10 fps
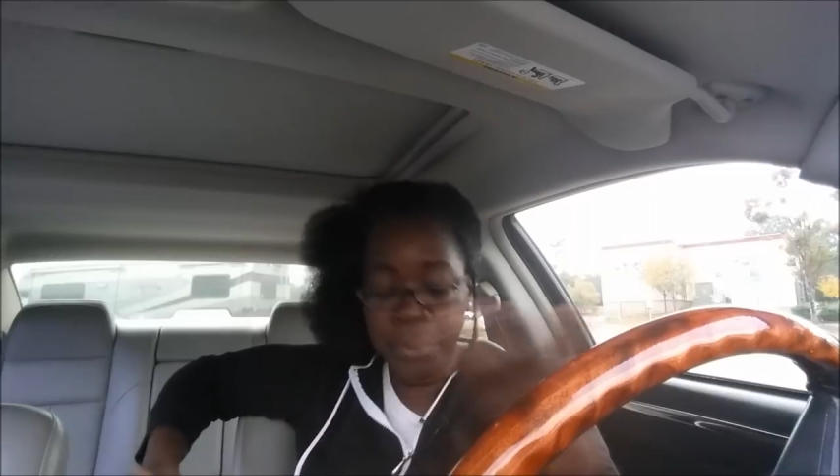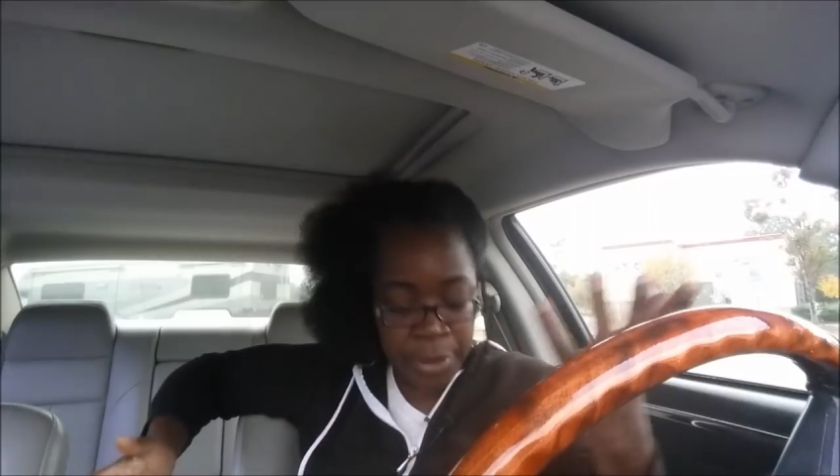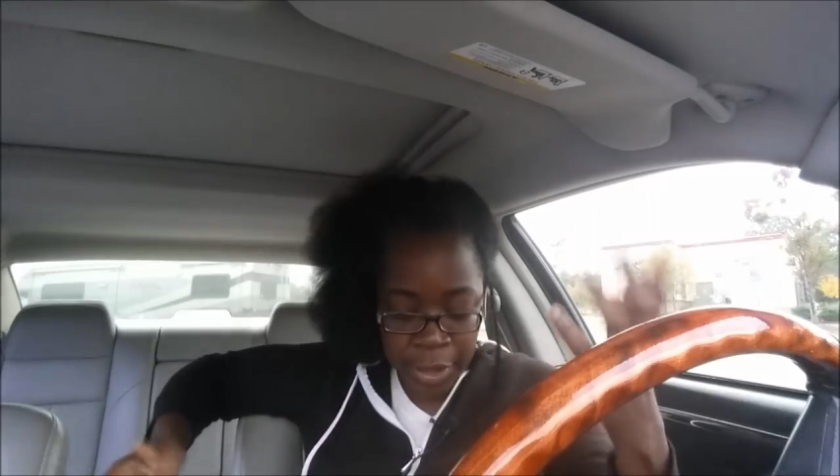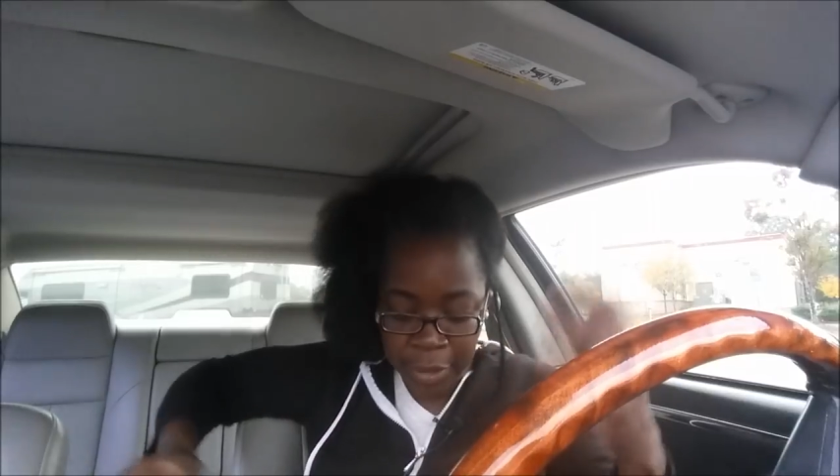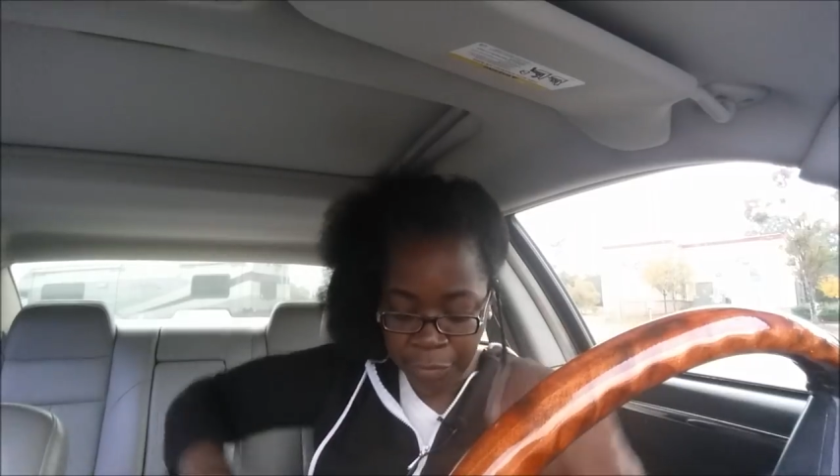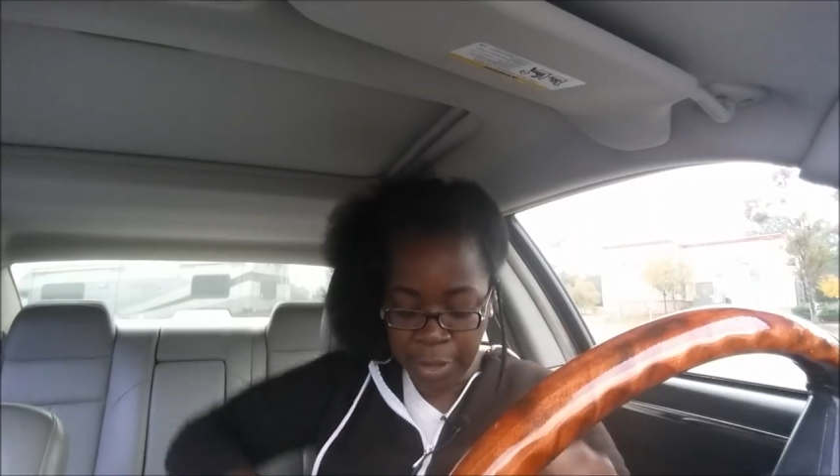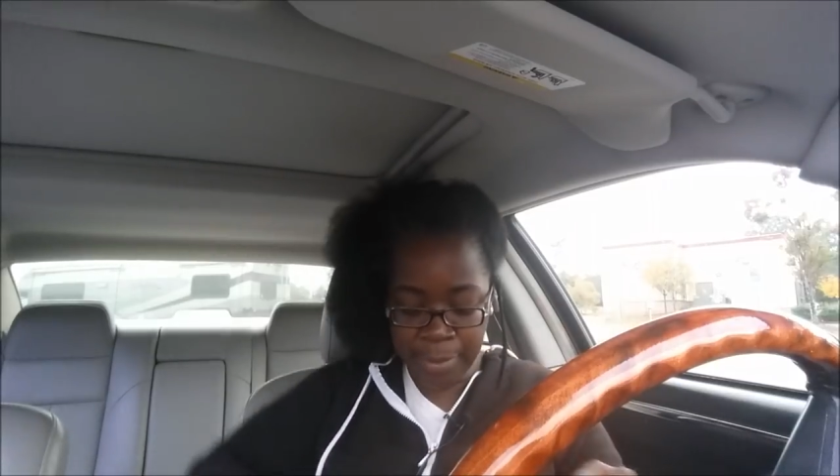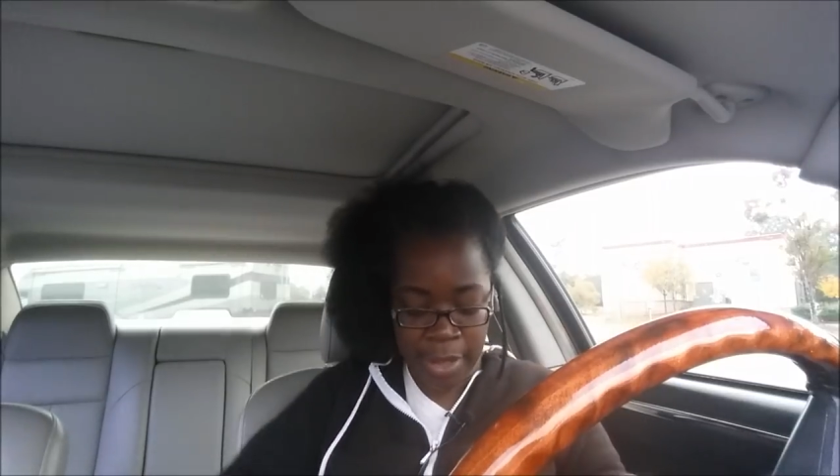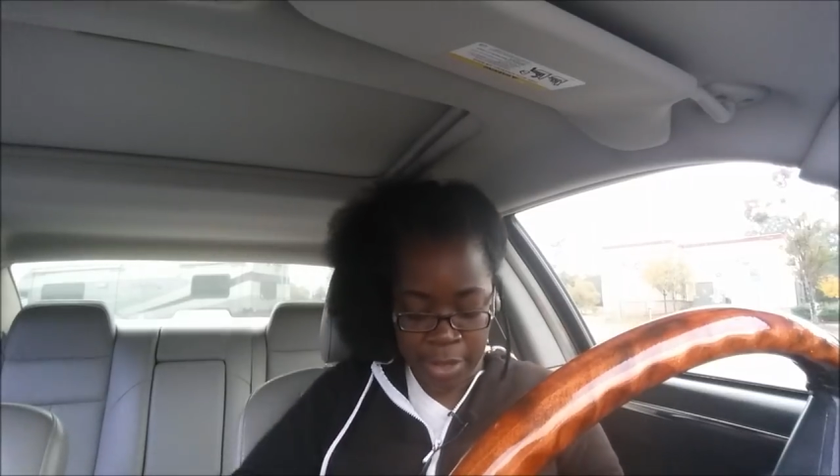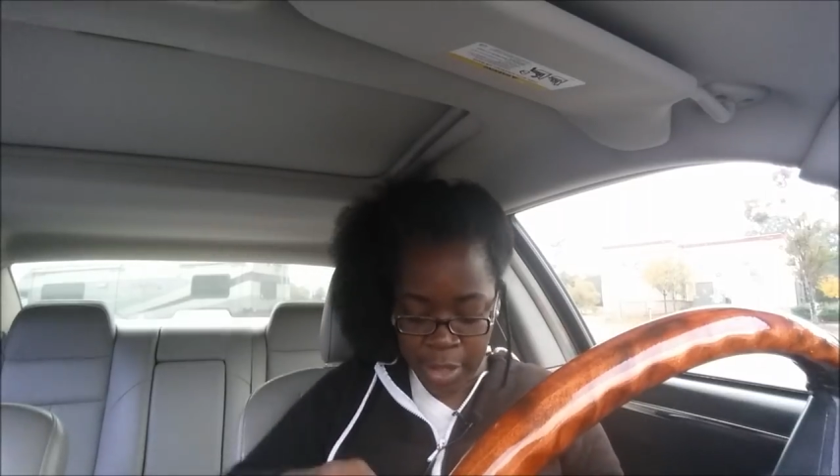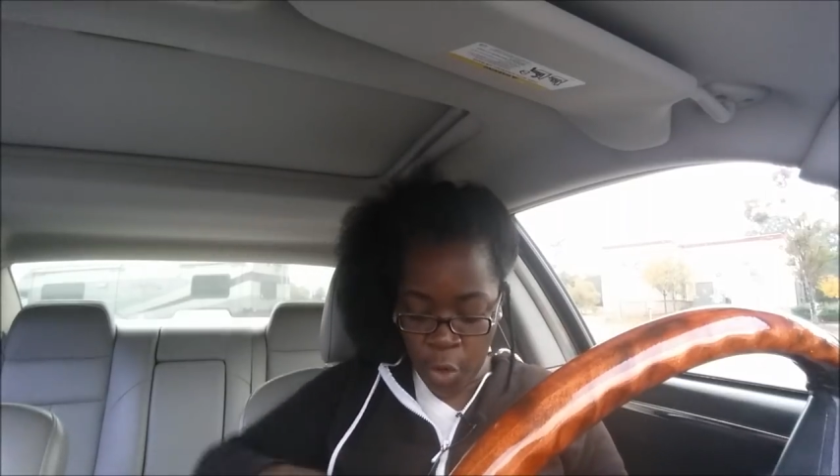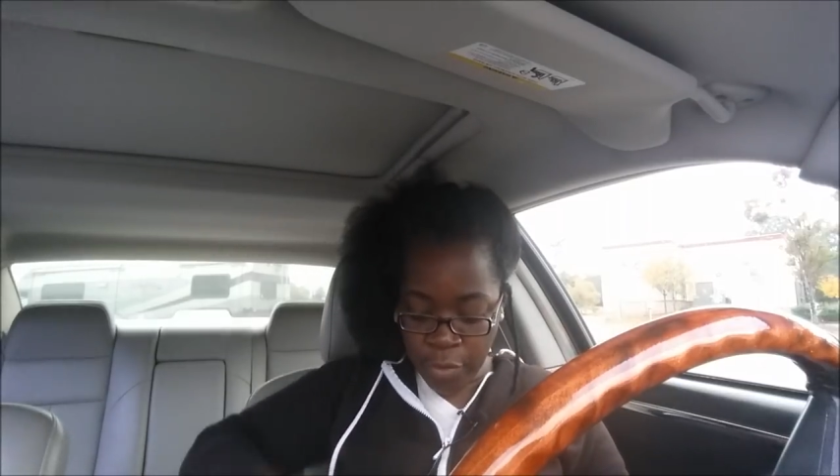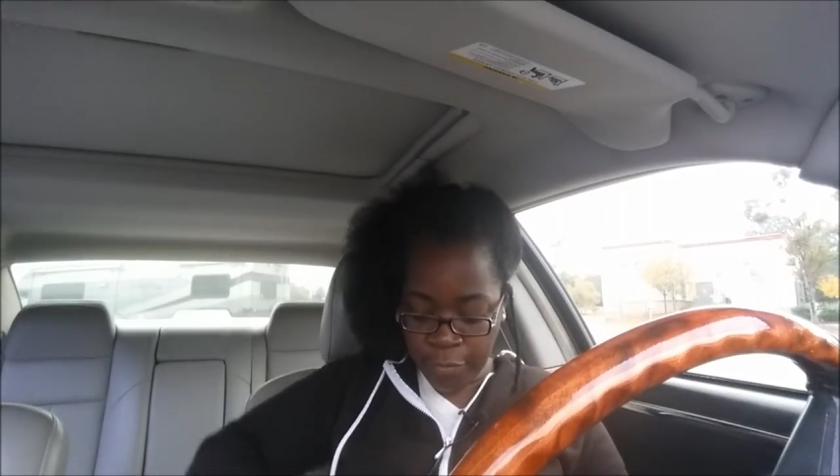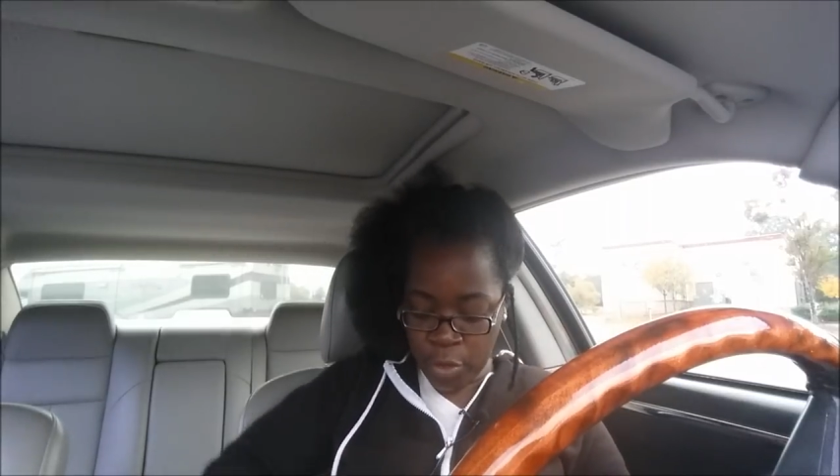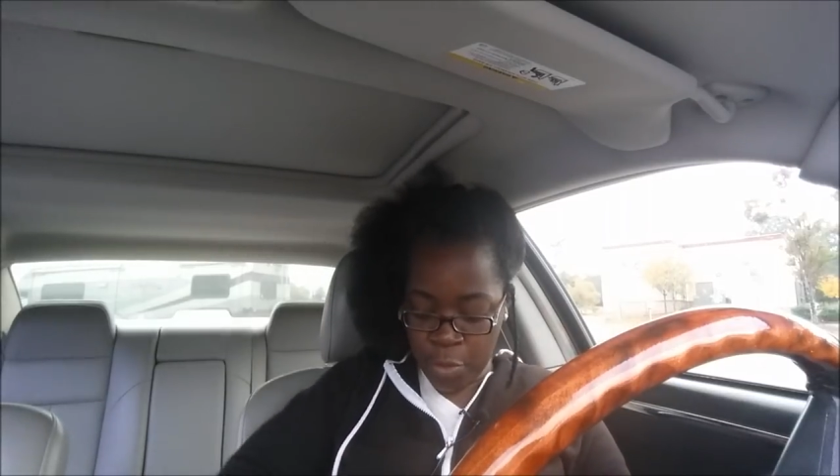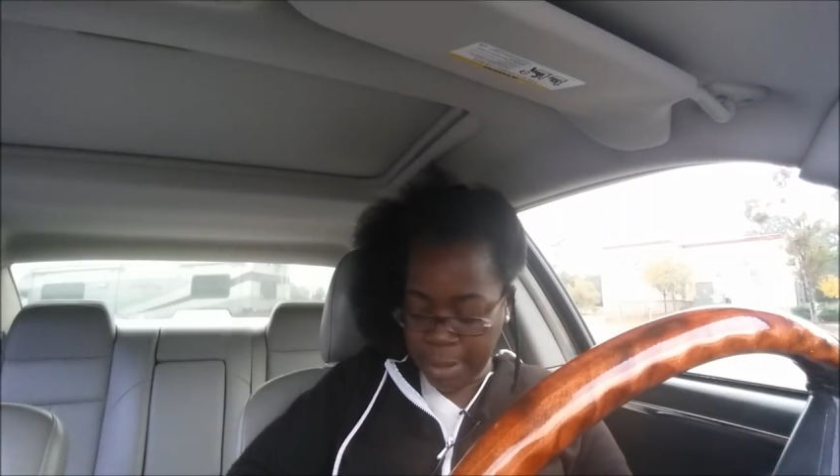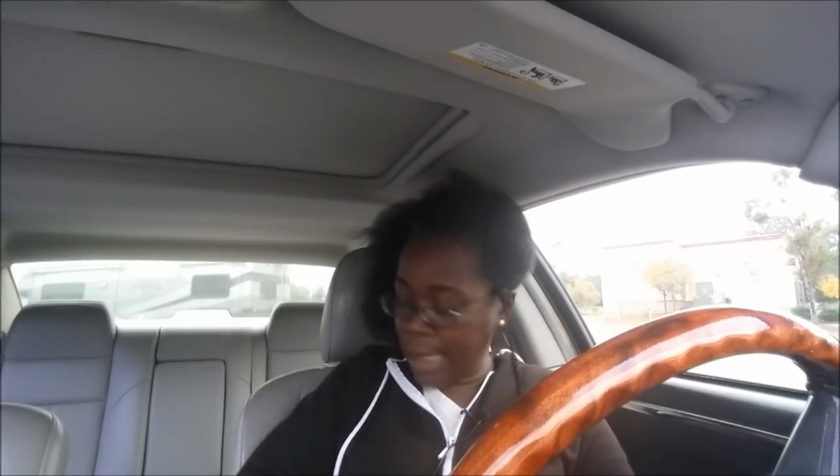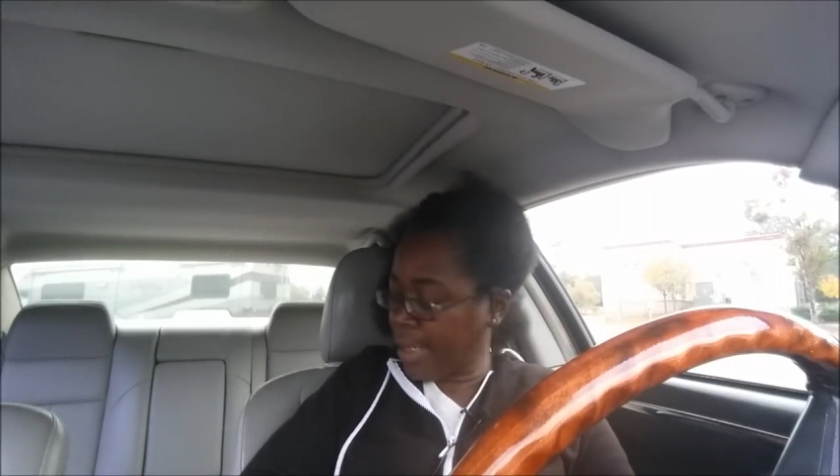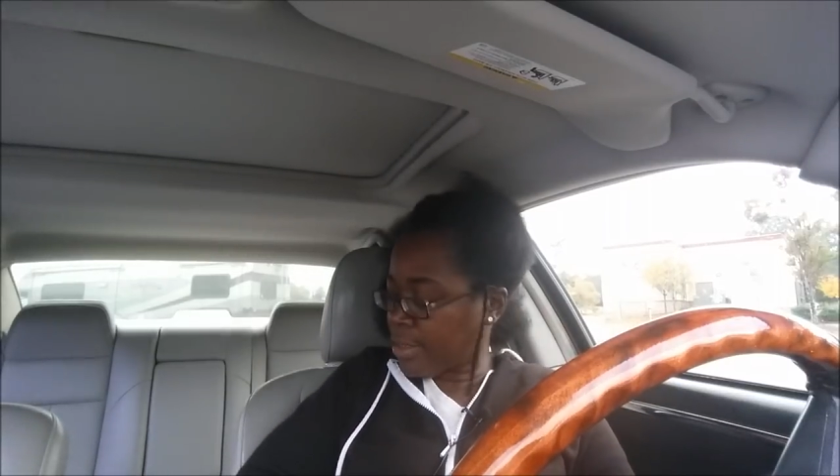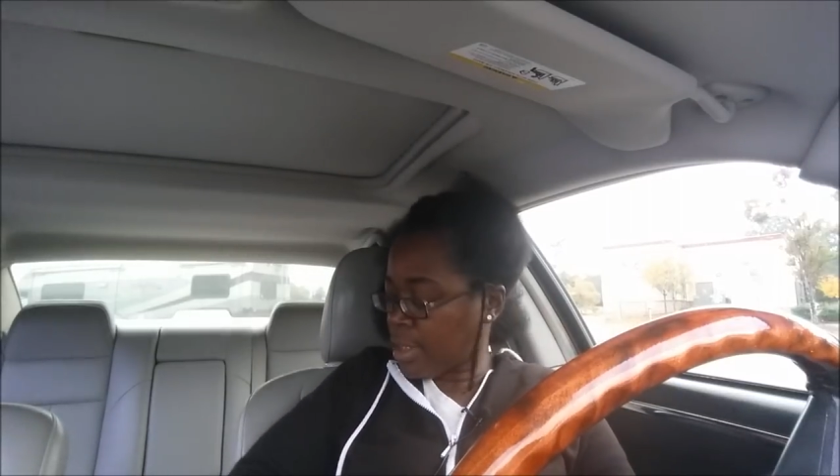put enough in there because they overflow it with
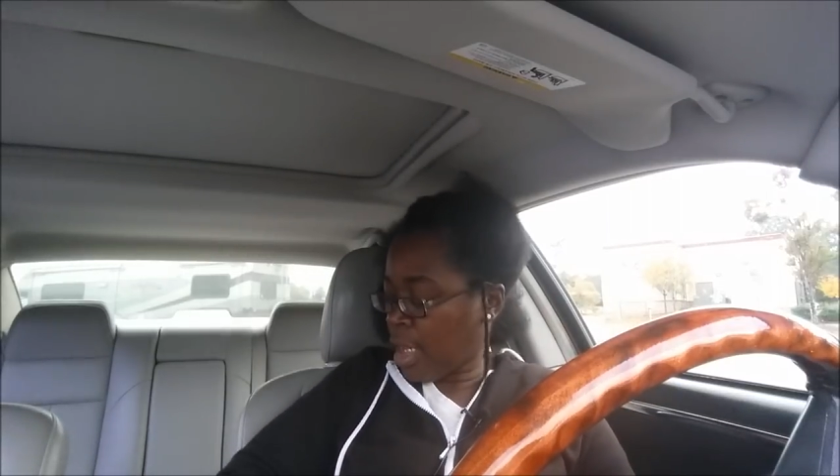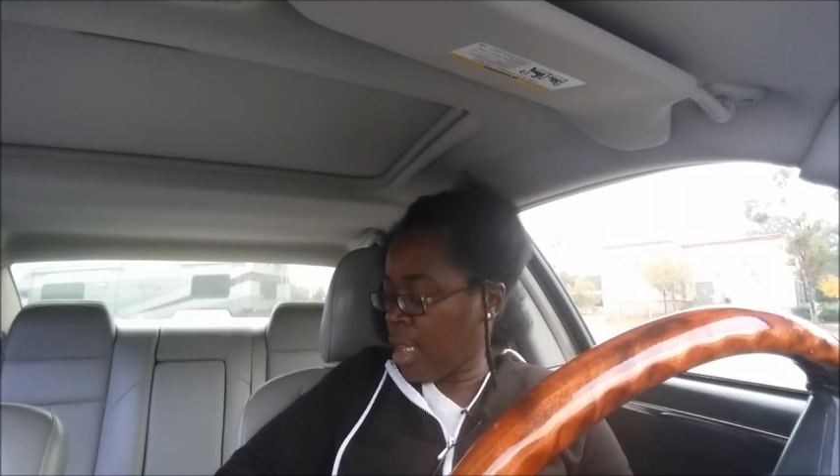ice.